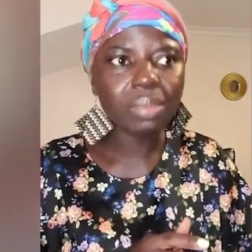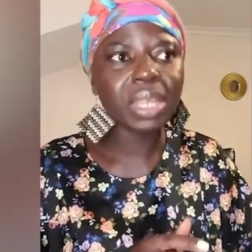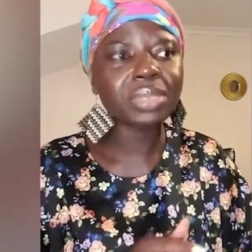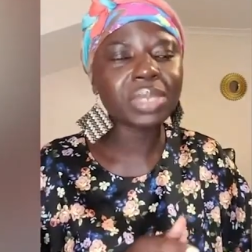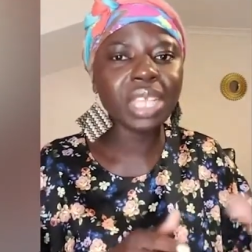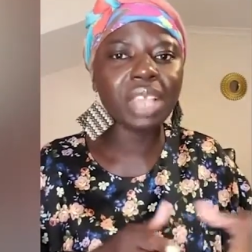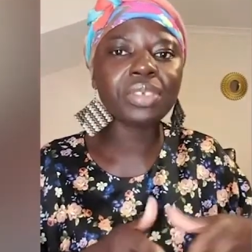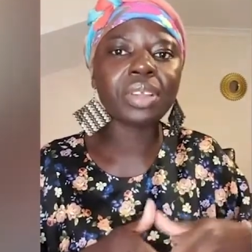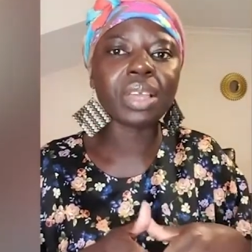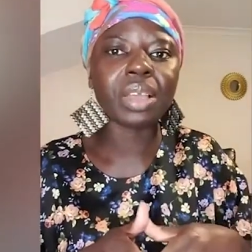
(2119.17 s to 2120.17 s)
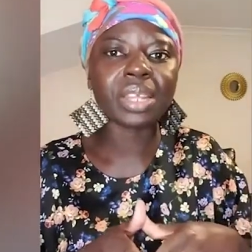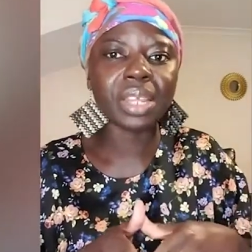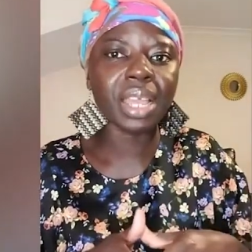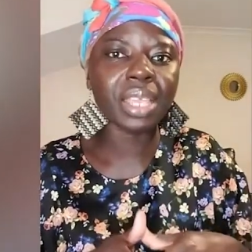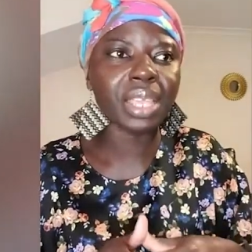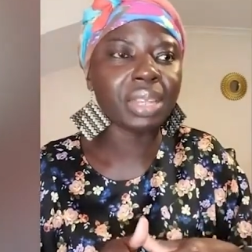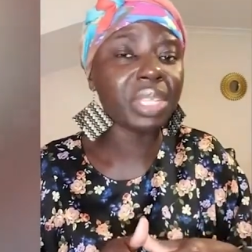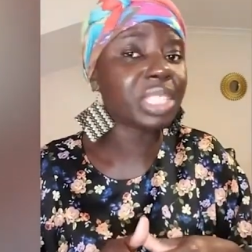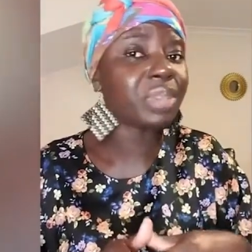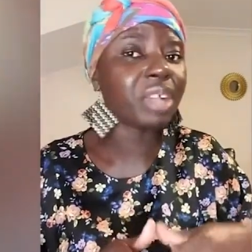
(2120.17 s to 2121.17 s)
But me say adwene then
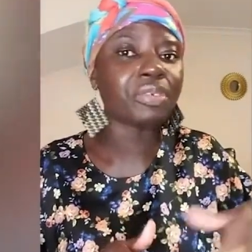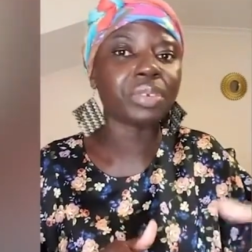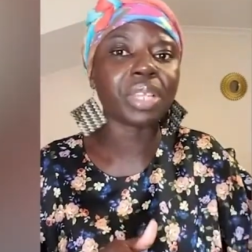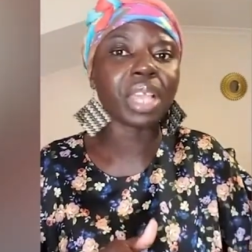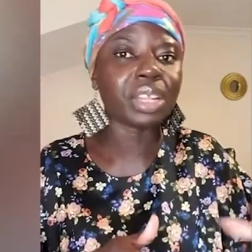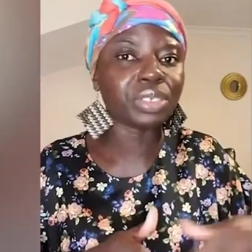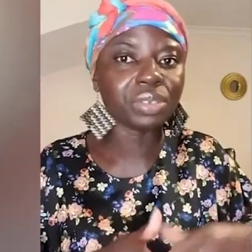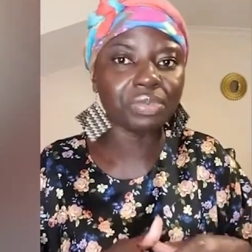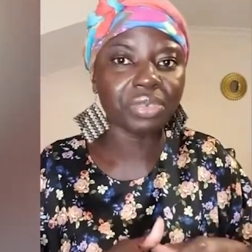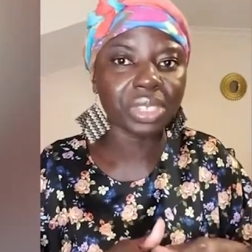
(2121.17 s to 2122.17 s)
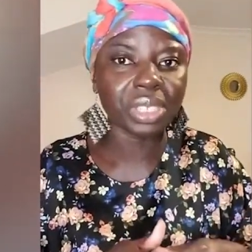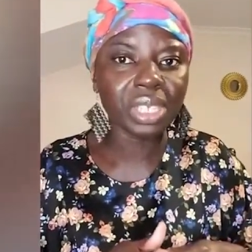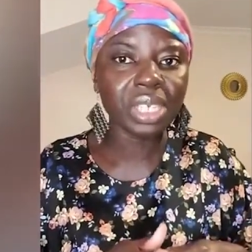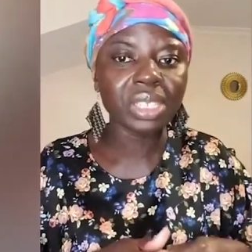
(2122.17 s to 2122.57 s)
again me ntimi afford the Ghana school fees.